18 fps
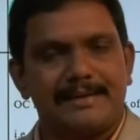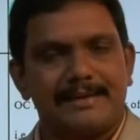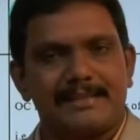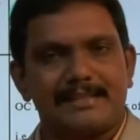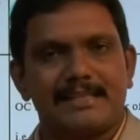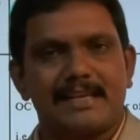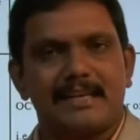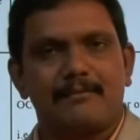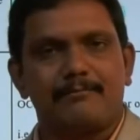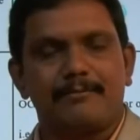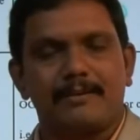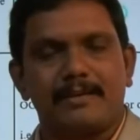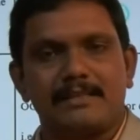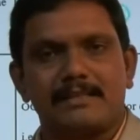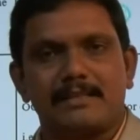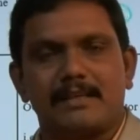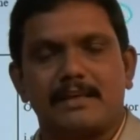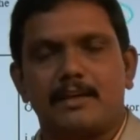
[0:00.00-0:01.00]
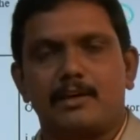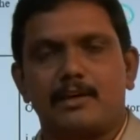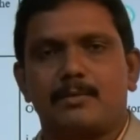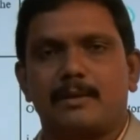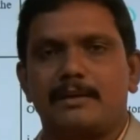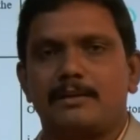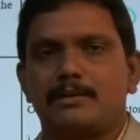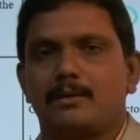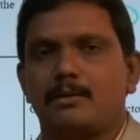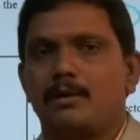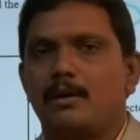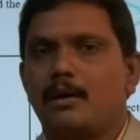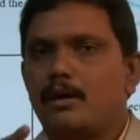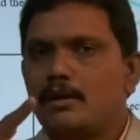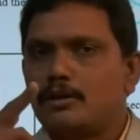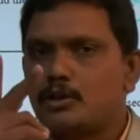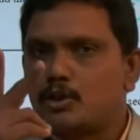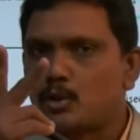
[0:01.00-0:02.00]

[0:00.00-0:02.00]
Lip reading: itself is equal to